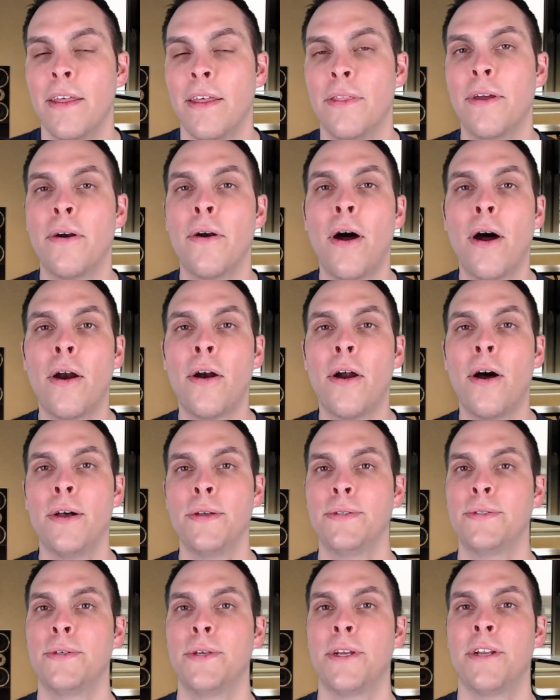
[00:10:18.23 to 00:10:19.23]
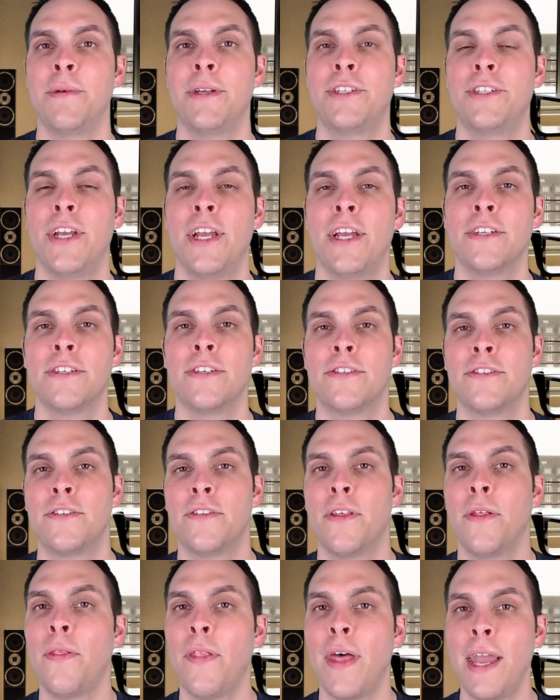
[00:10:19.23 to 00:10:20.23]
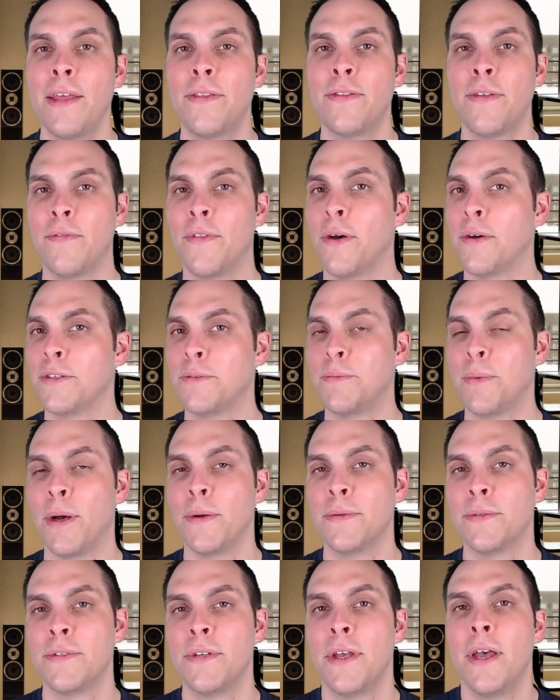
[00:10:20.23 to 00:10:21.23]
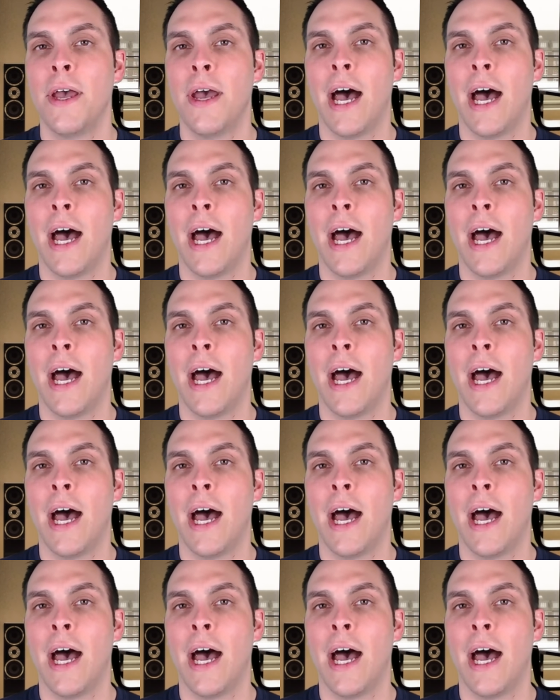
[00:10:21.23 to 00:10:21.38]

There are also going to be changes to the length of those bones.